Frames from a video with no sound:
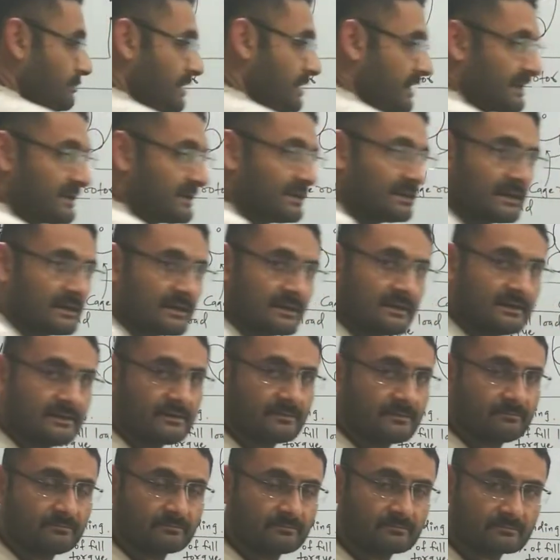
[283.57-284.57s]
main
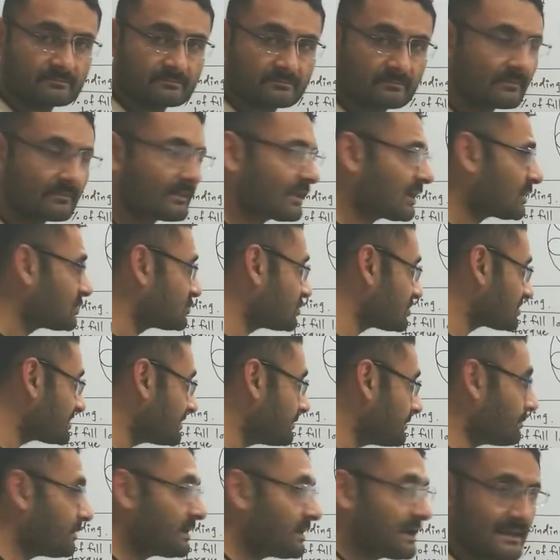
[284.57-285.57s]
current. So
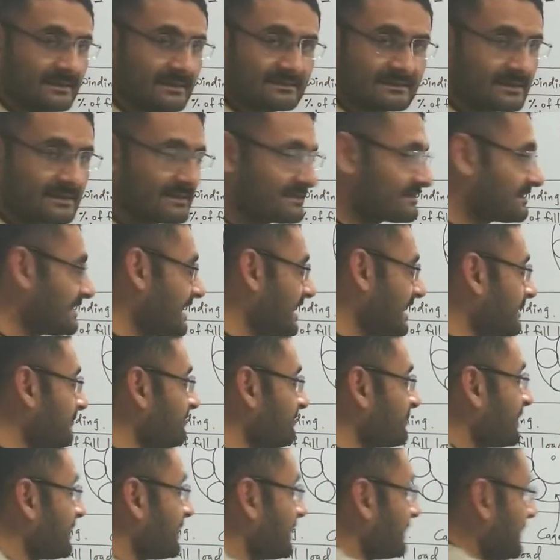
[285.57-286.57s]
simple answer is
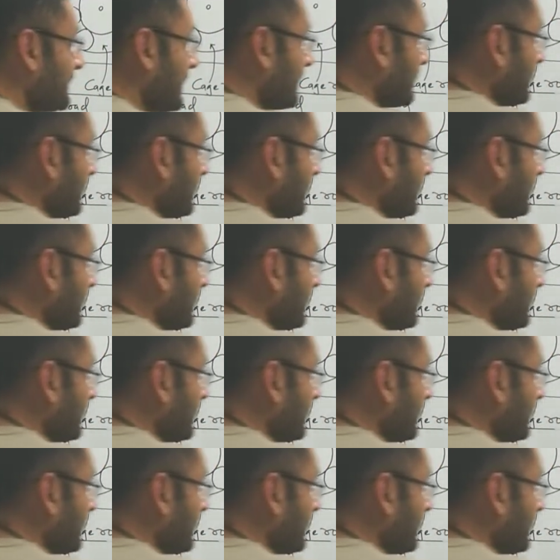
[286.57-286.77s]
that